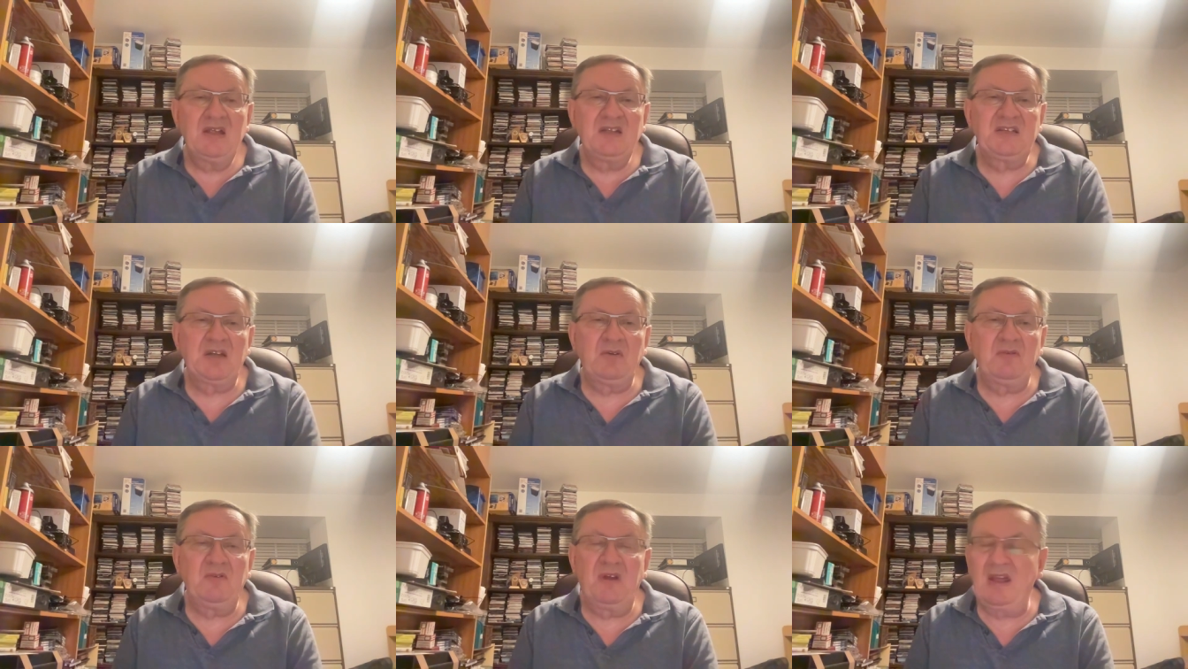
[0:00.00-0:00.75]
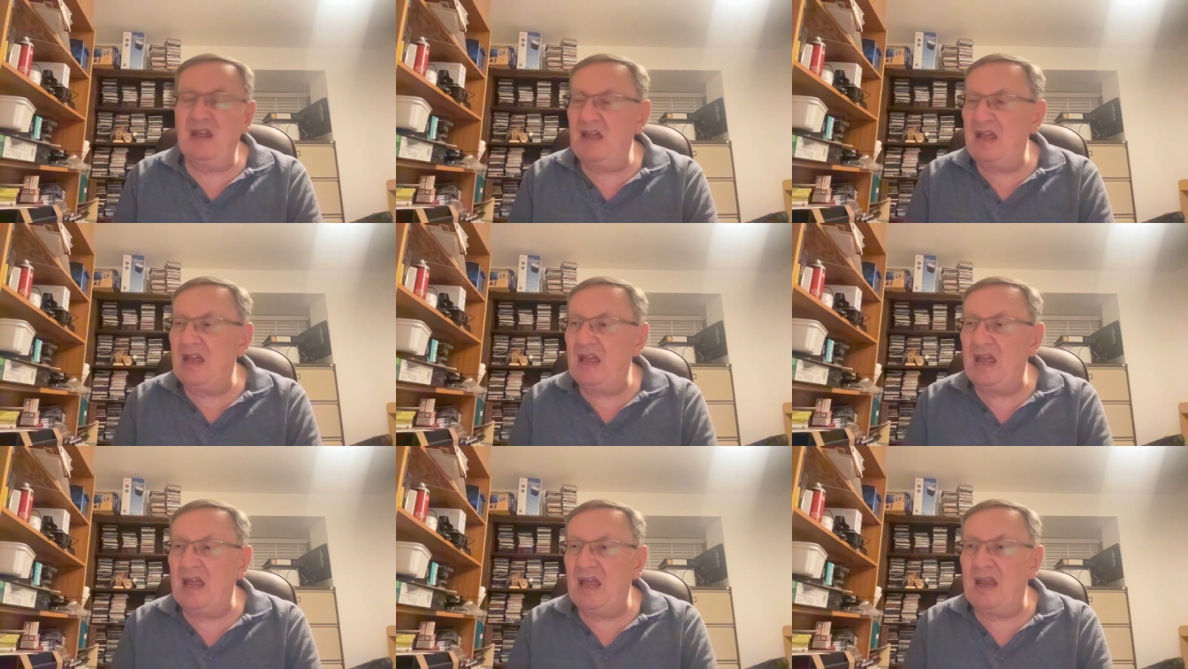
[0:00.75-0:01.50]
So
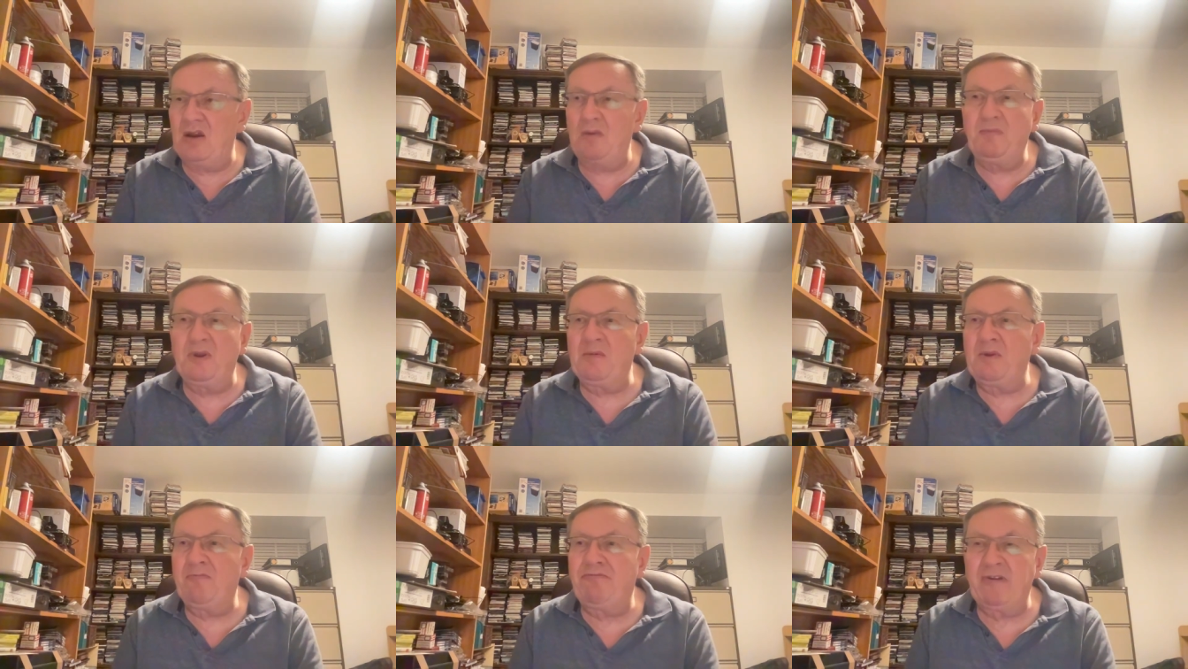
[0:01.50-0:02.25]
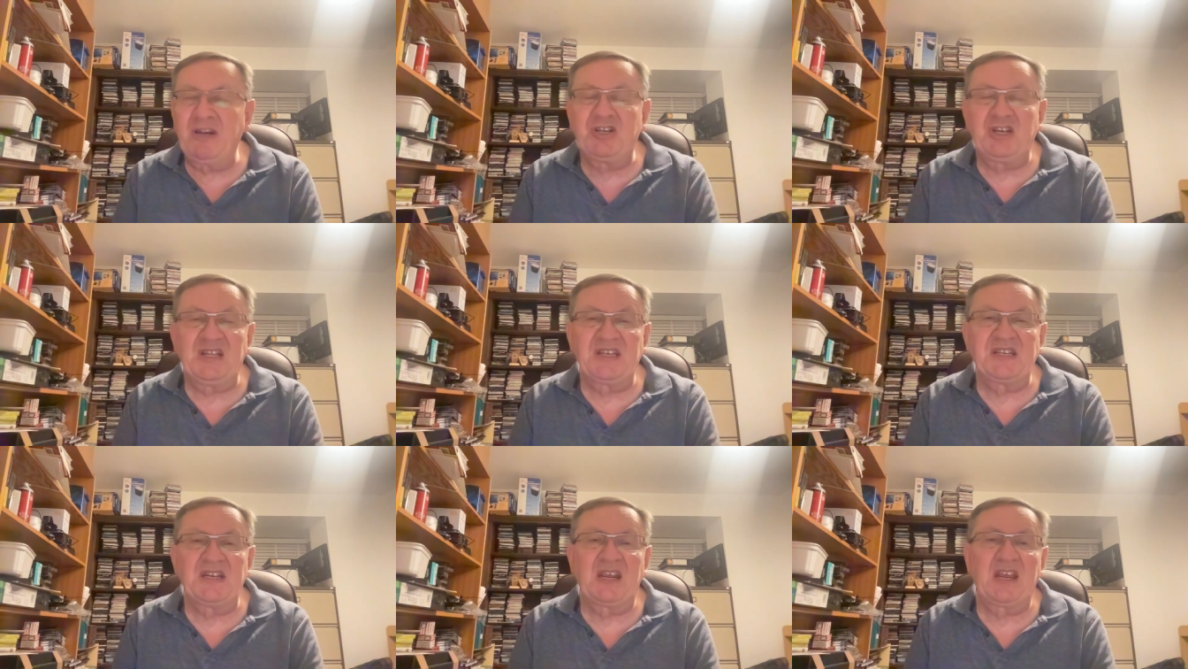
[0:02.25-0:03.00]
and I'm going to be preaching
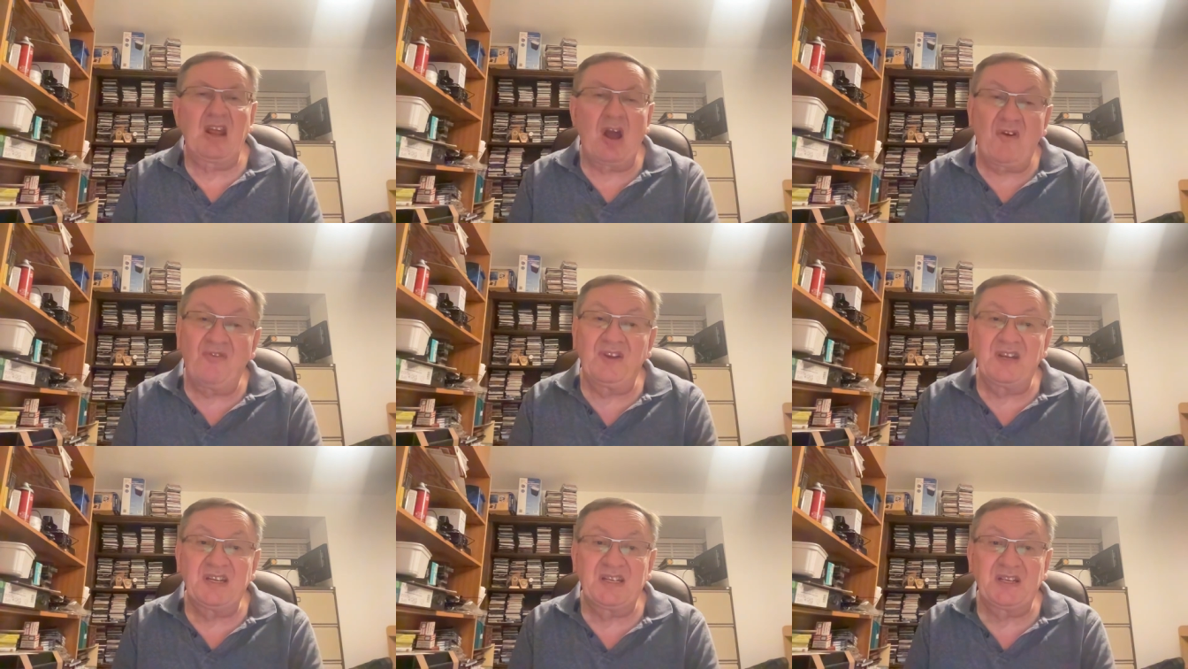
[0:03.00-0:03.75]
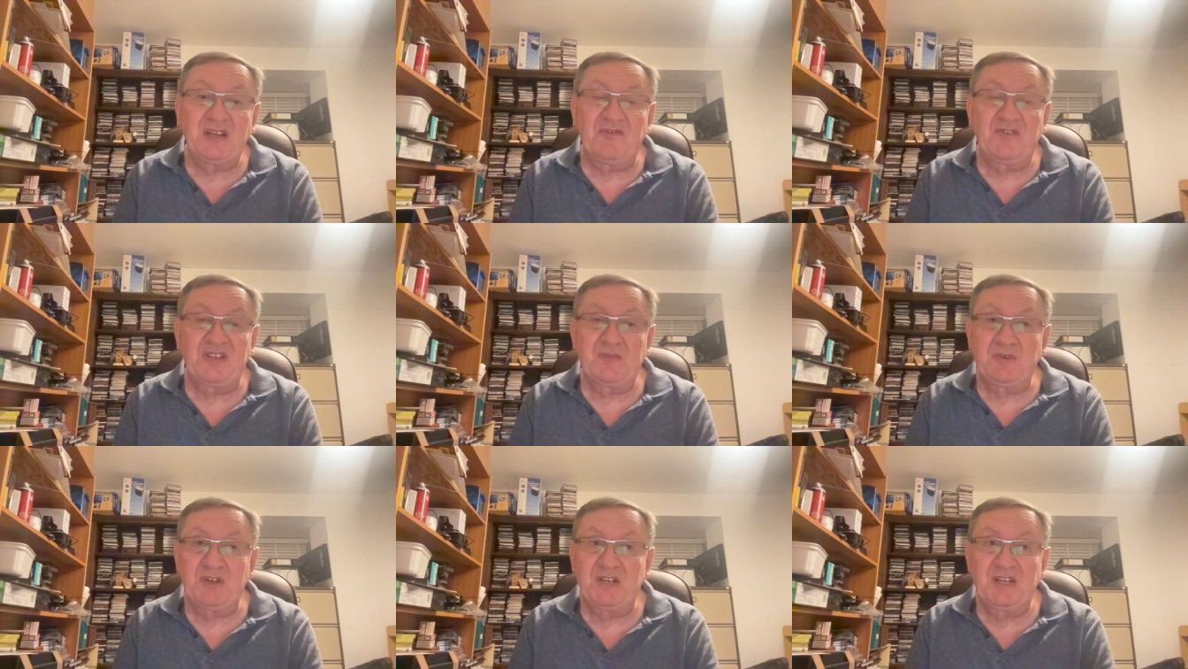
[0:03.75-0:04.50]
this at a covenant
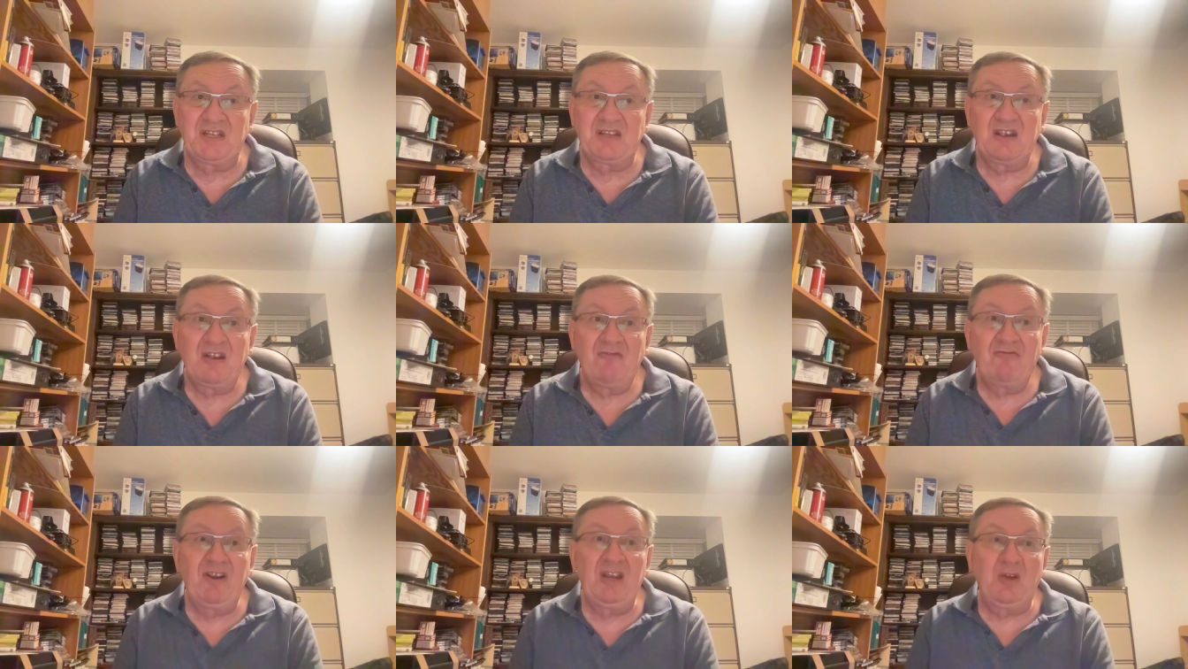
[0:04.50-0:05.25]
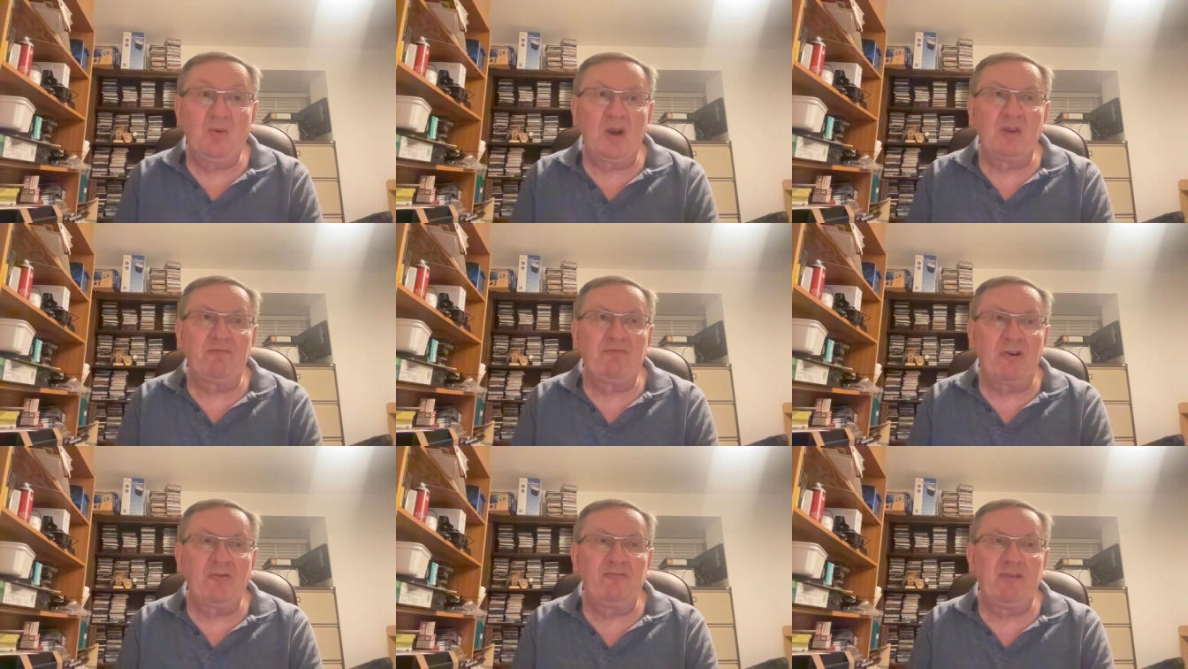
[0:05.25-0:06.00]
service, which is really quite
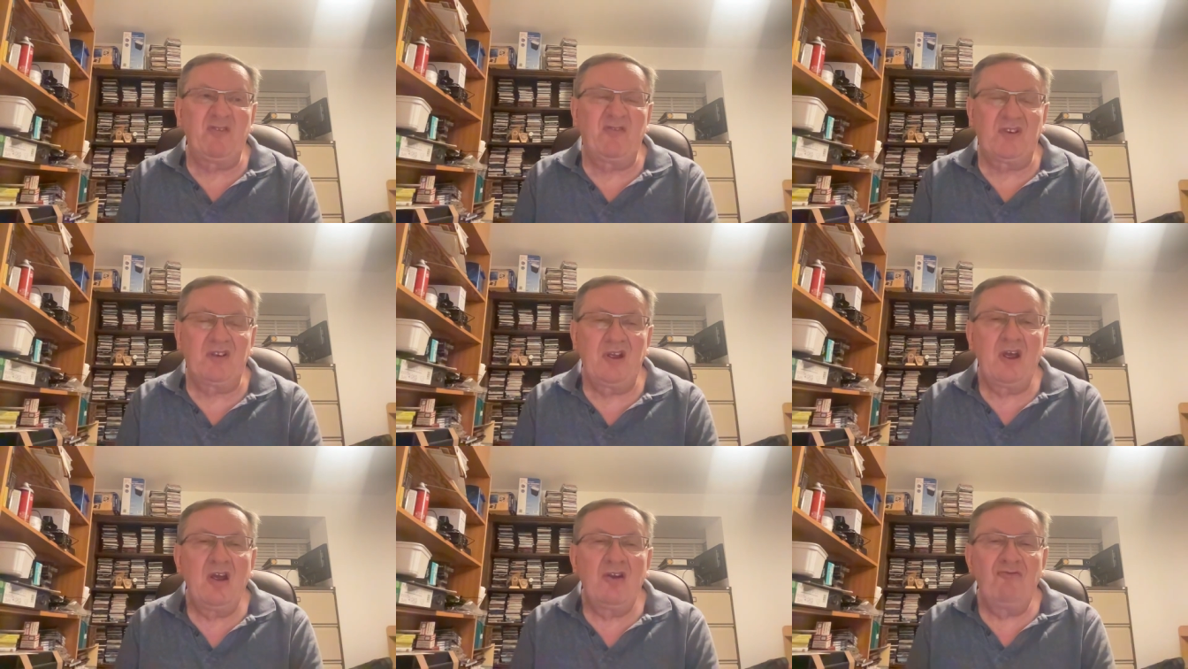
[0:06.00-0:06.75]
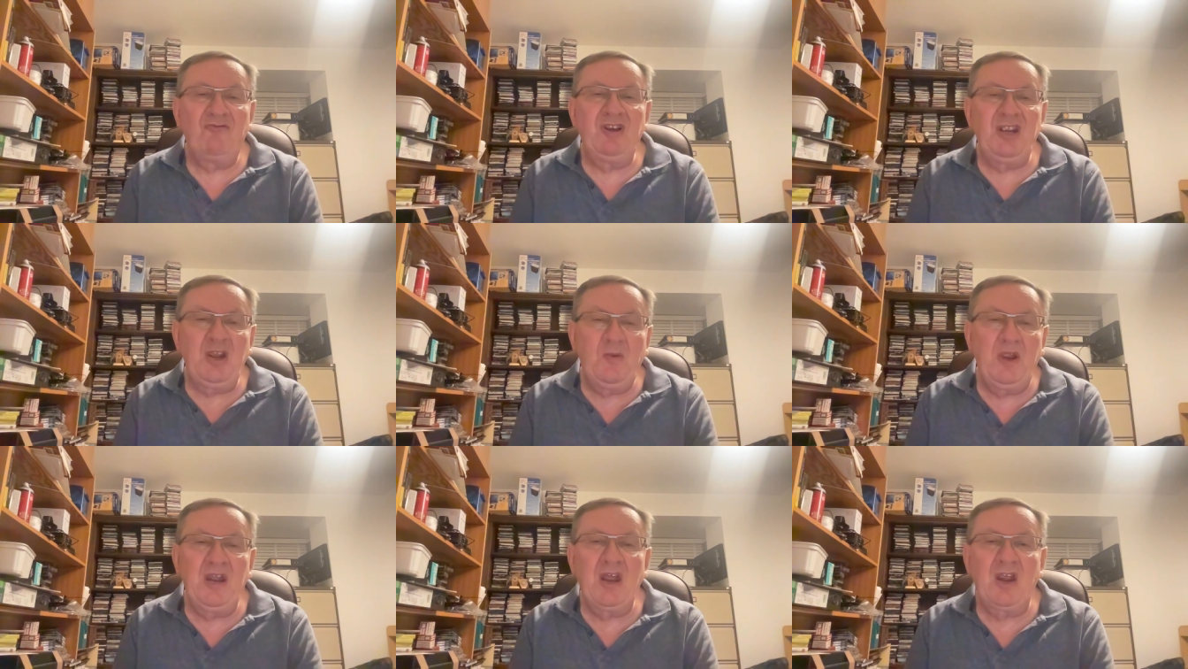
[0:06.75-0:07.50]
appropriate for
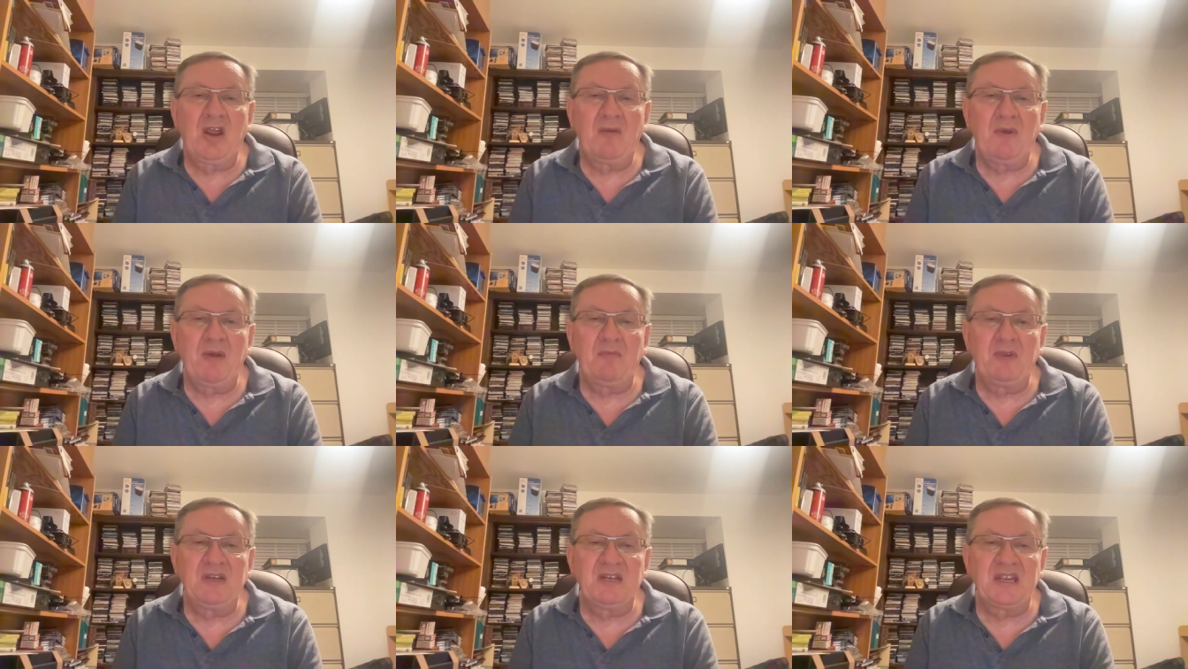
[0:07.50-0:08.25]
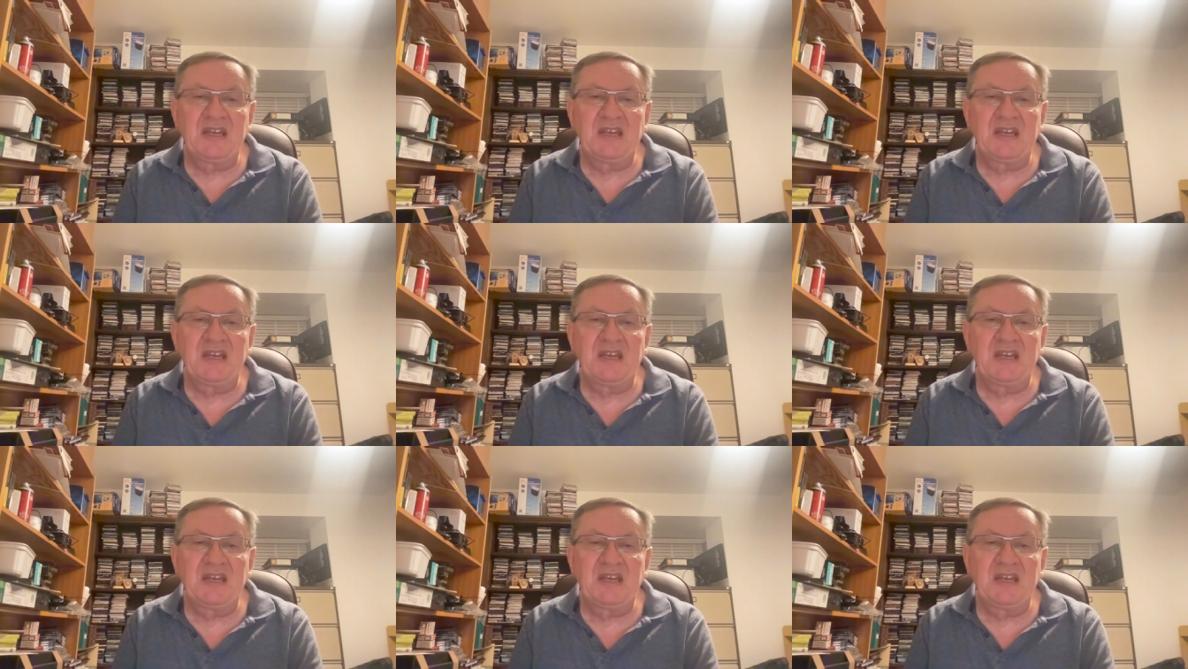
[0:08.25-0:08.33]
renewing commitment.